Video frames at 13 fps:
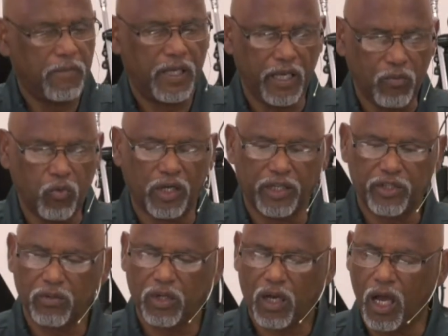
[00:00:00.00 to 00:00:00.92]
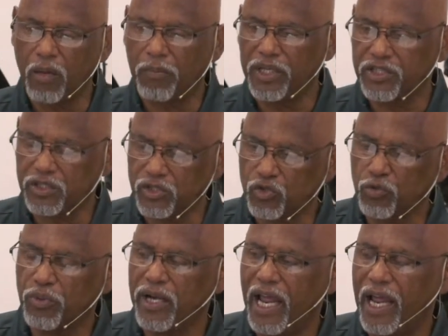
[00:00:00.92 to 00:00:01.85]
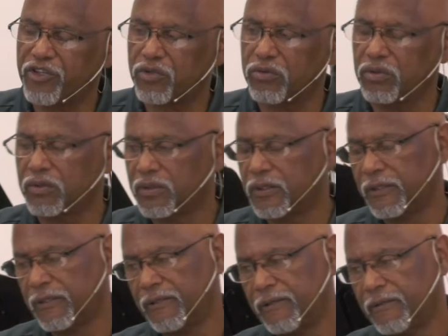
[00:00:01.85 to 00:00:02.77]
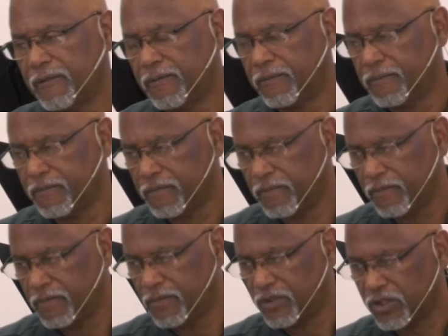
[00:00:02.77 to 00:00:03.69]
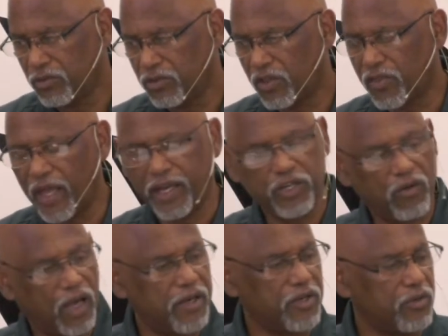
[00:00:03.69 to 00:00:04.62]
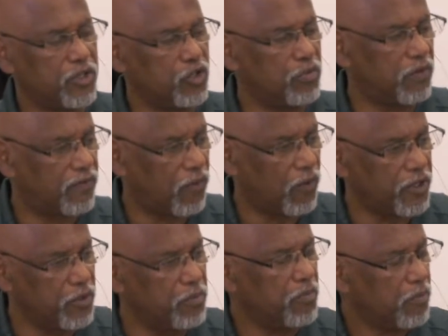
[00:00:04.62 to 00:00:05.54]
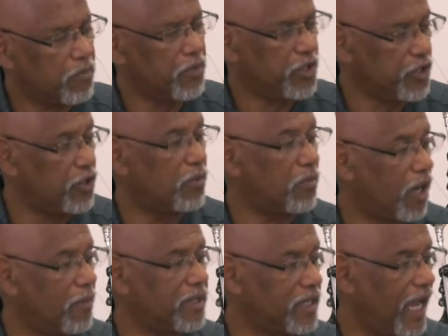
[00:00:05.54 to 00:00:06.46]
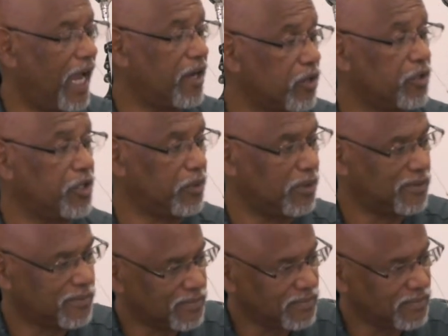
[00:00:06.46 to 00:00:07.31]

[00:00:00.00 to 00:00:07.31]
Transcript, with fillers: He wanted to accomplish the supernatural. So Nathaniel, I knew you before you, your mom and dad knew you.